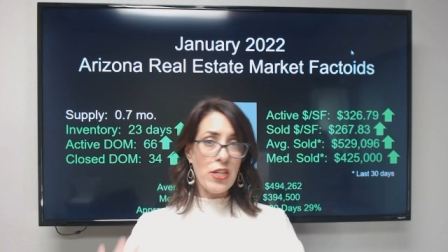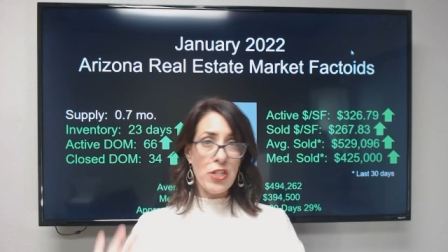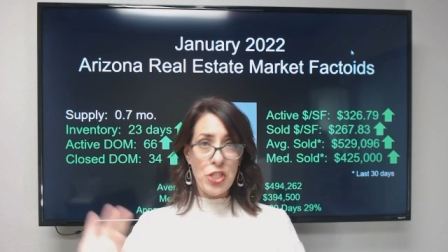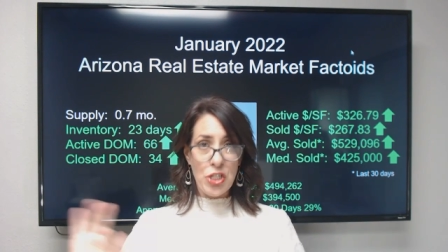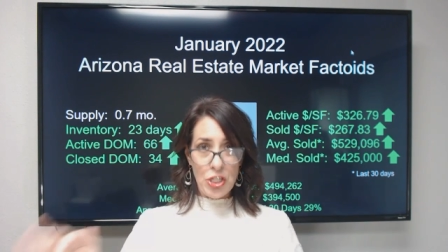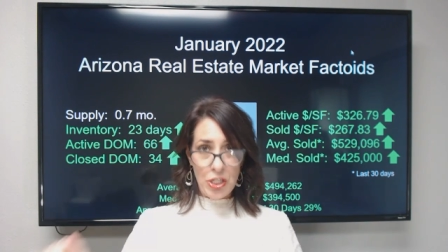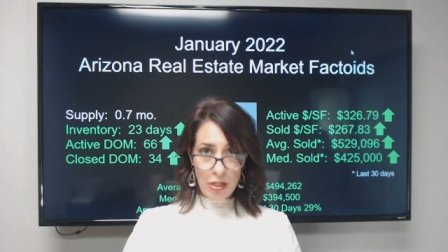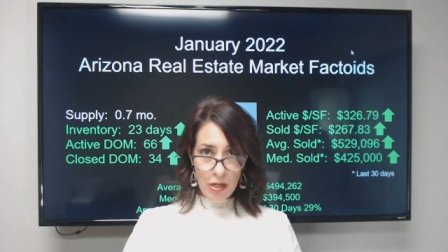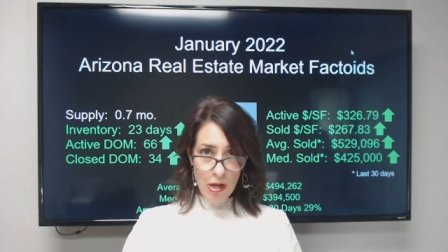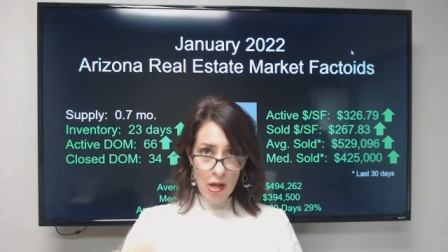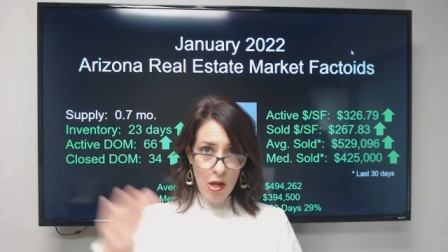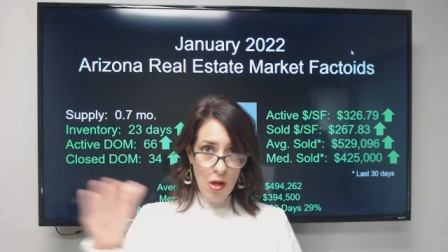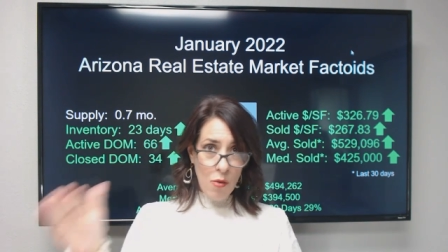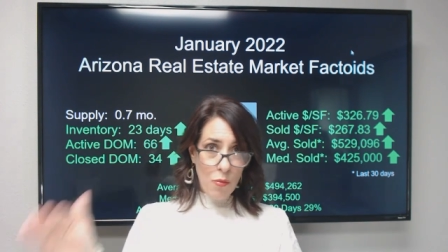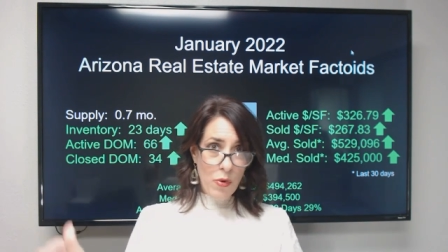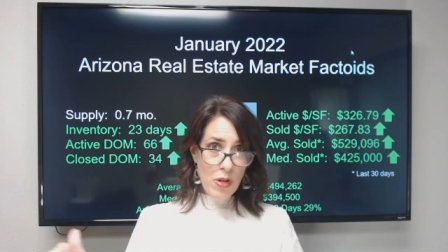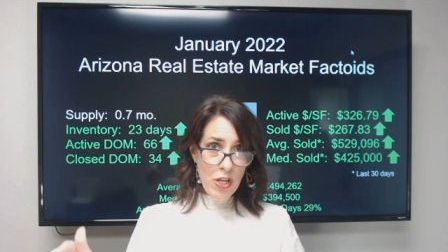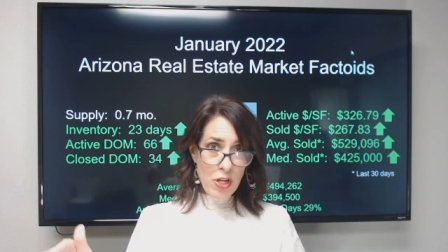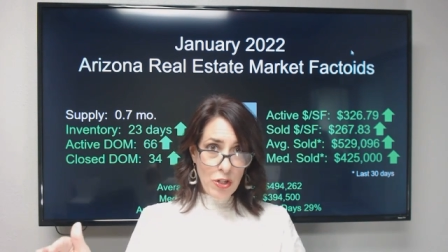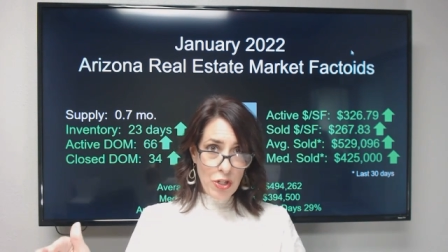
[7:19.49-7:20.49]
which
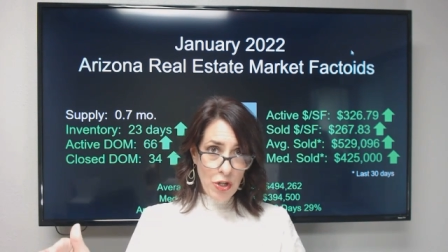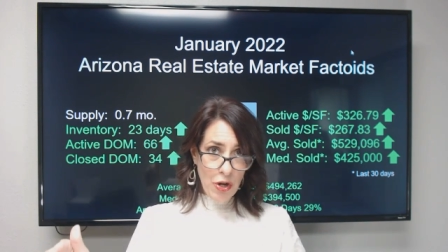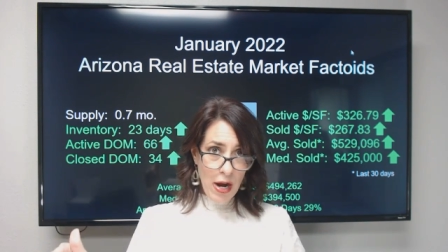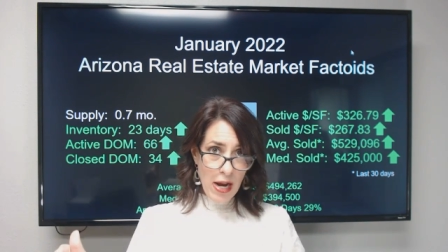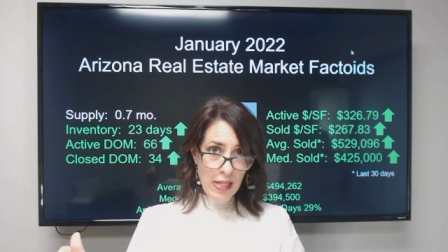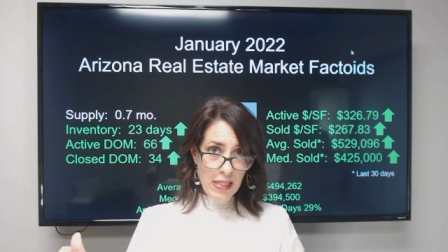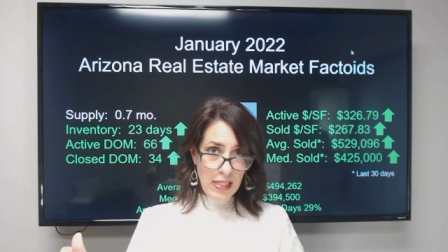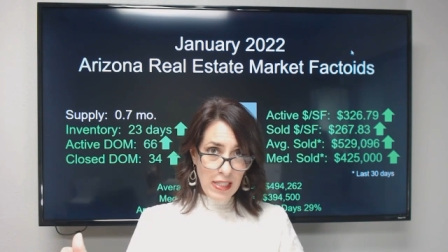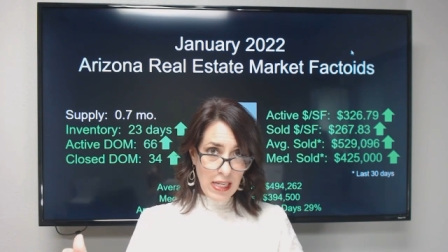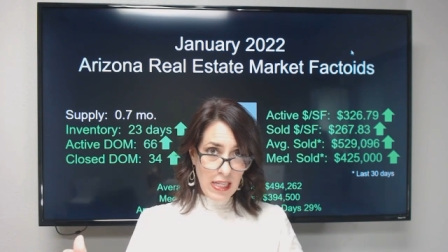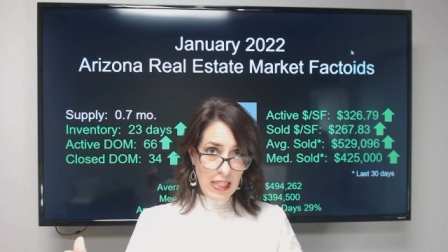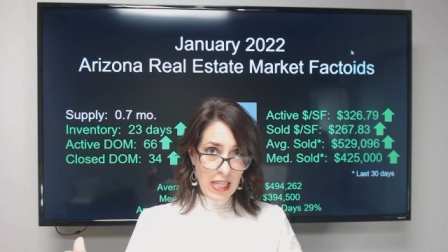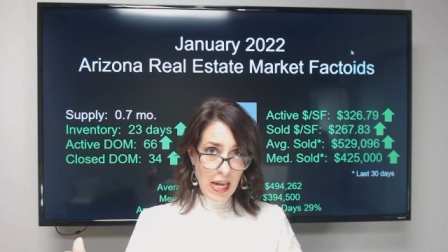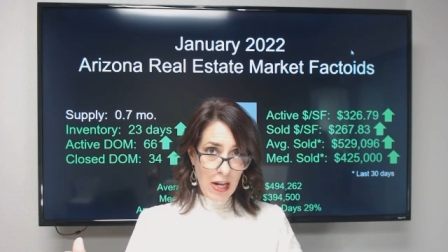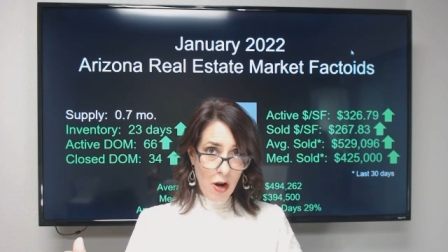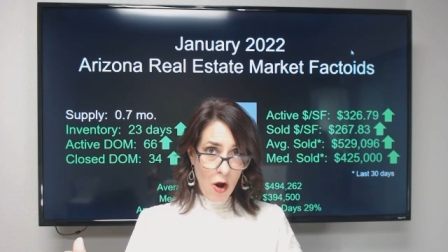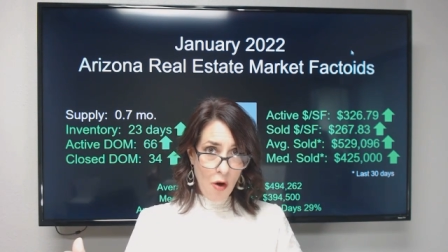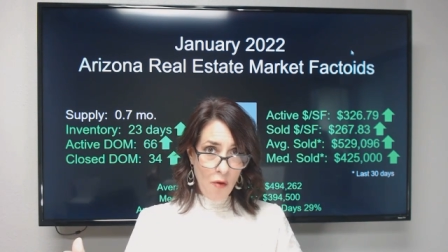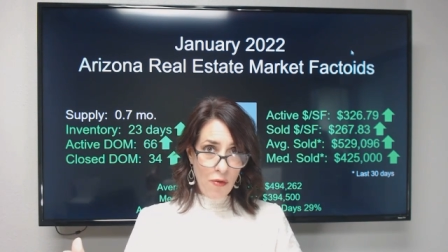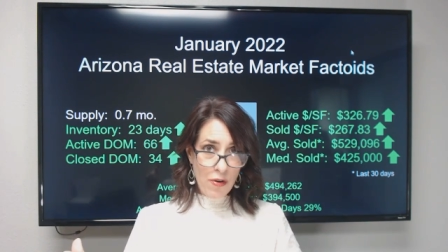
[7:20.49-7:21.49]
when you
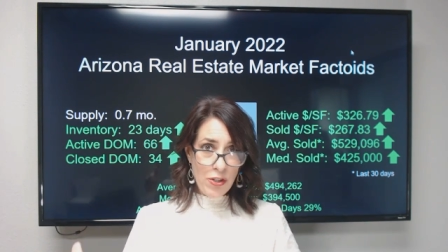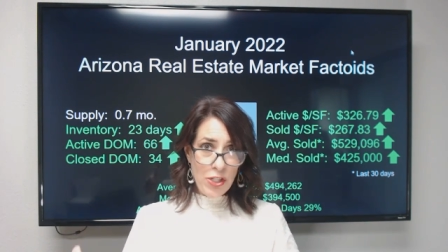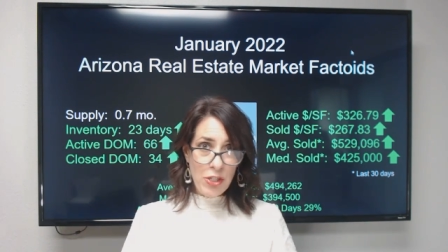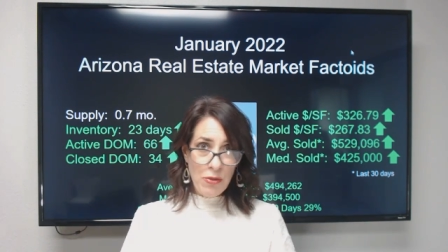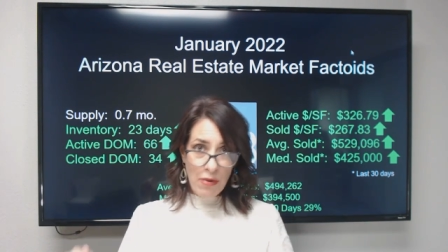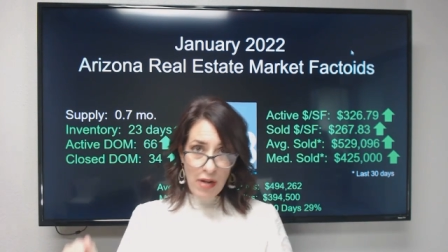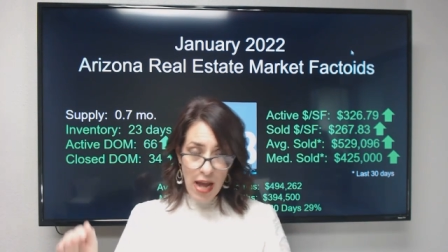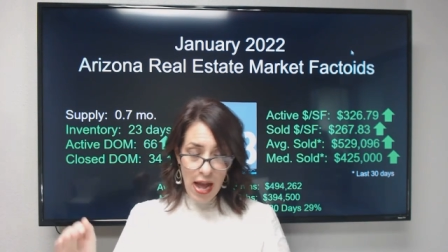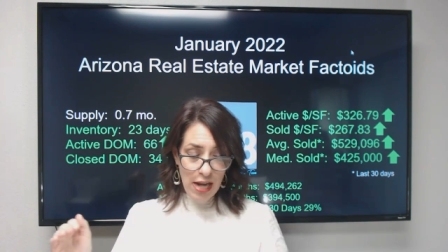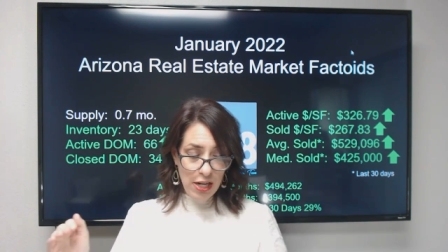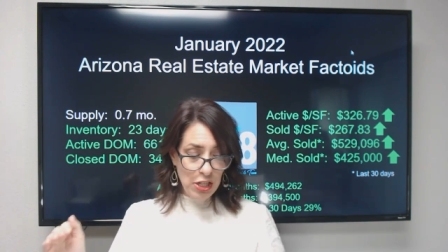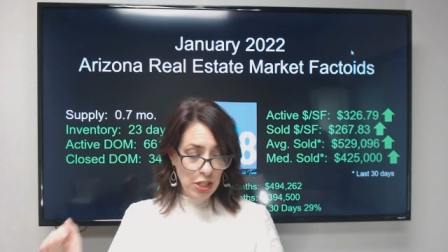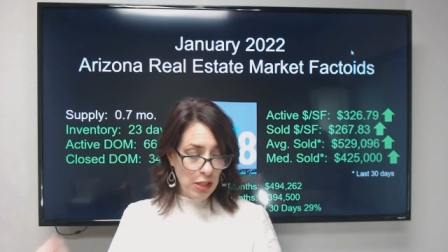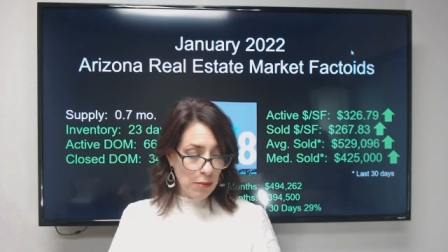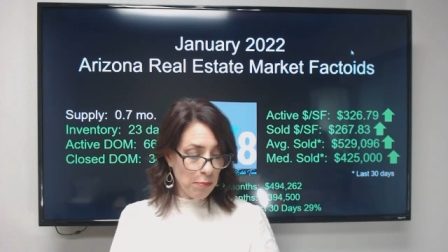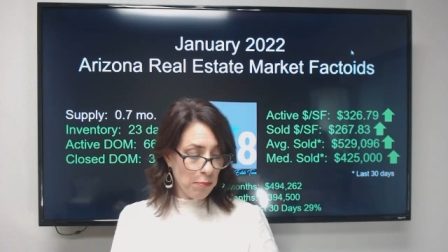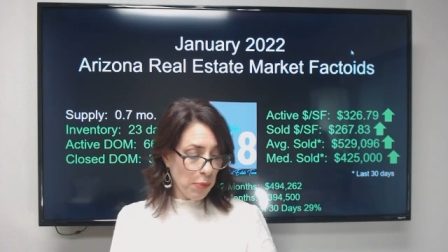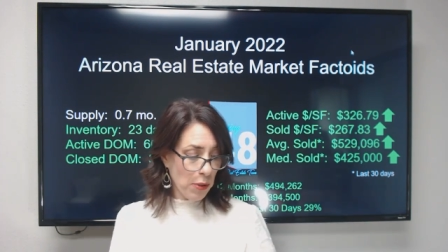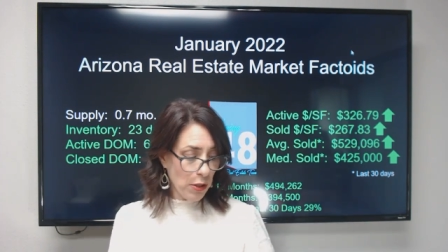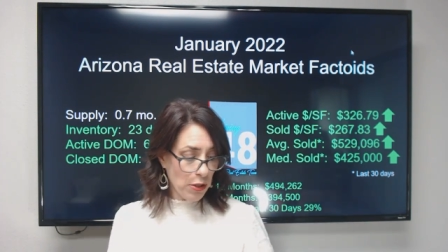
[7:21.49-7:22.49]
translate that over to an
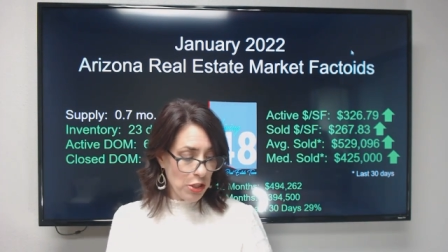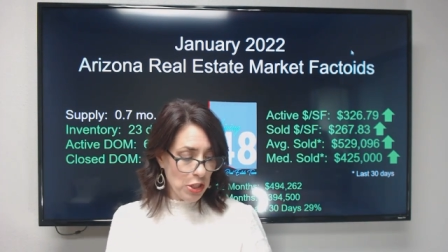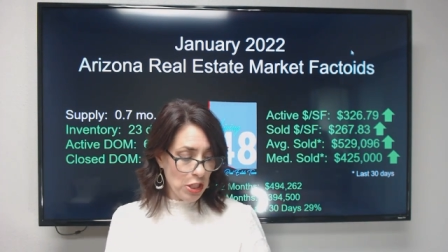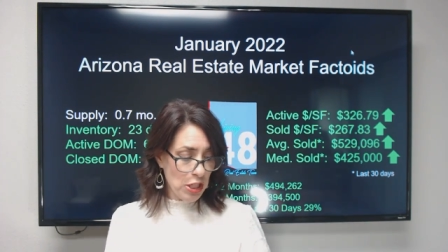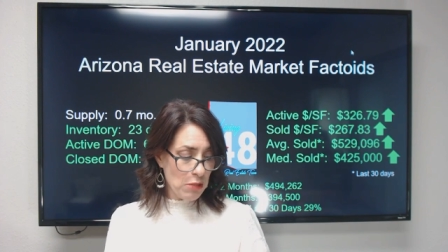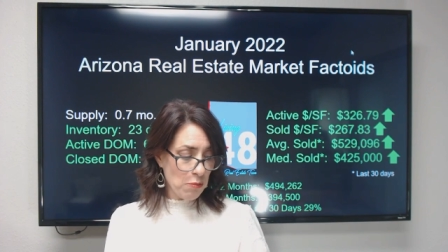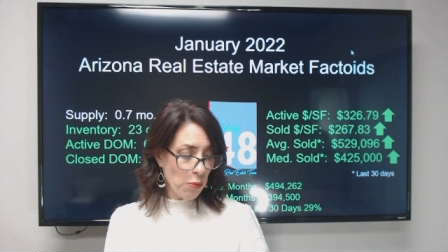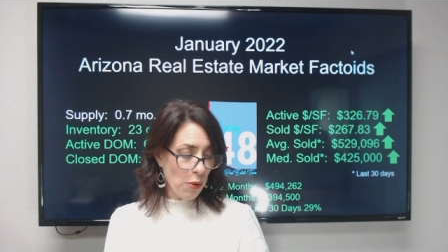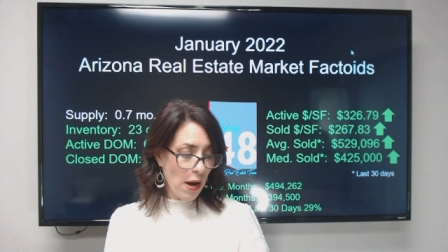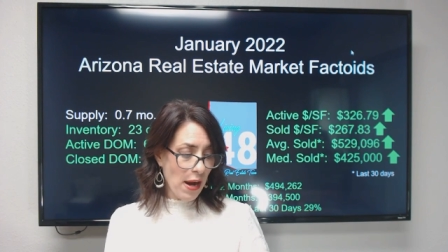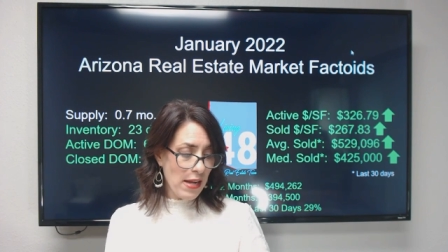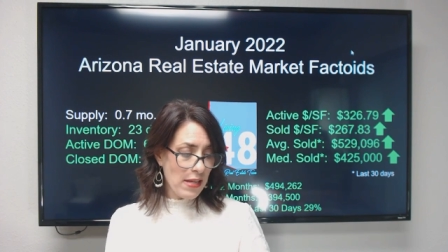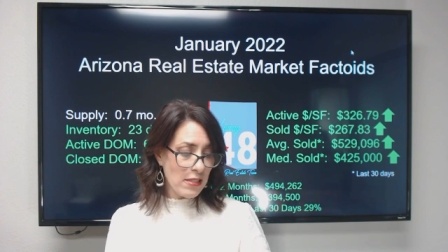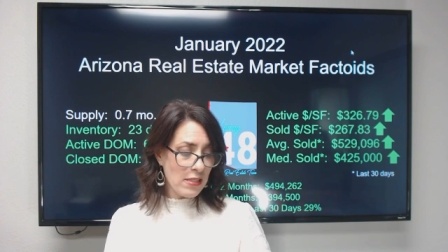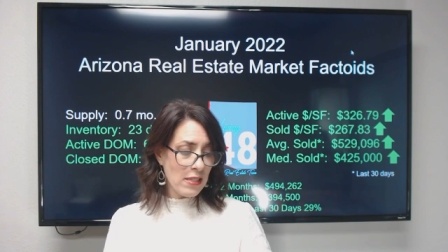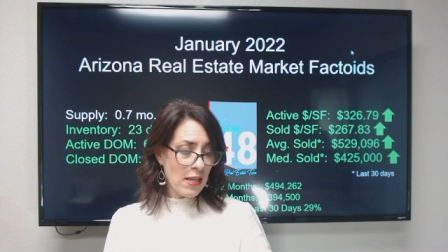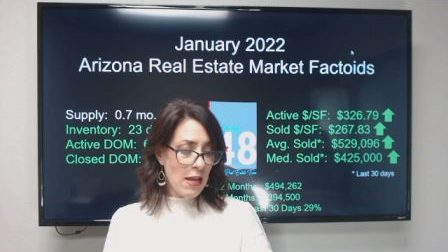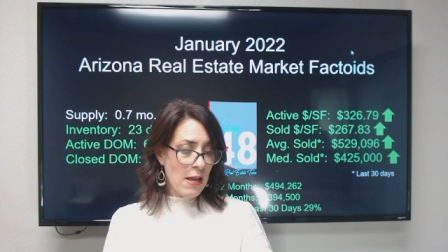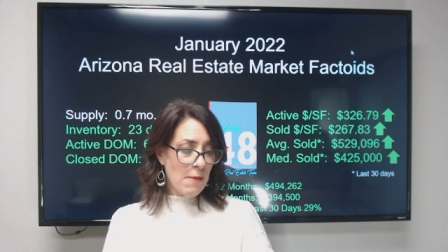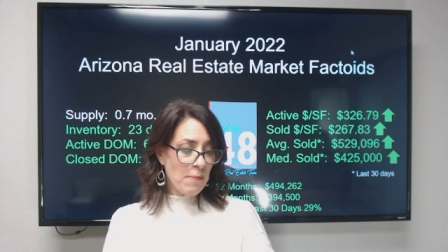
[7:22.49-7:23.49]
actually purchase
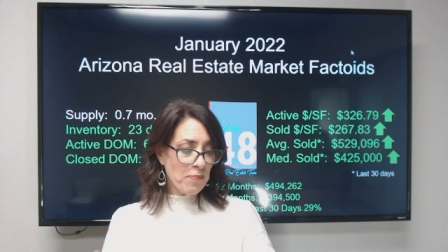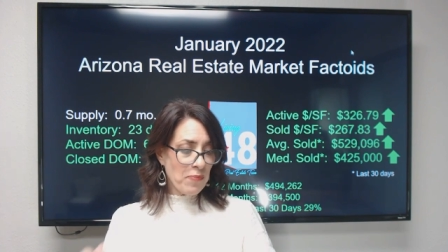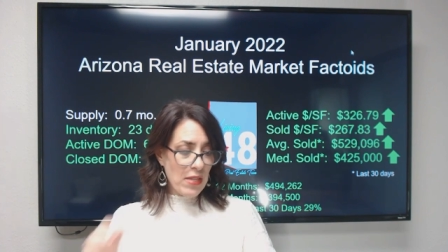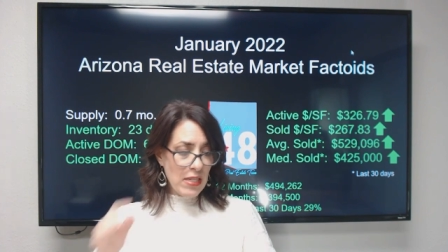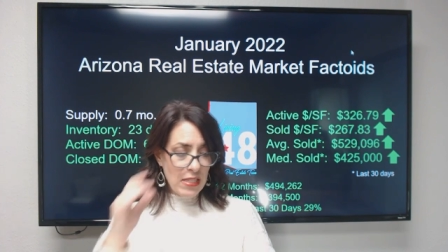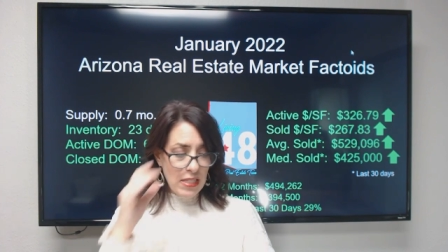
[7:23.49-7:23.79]
price,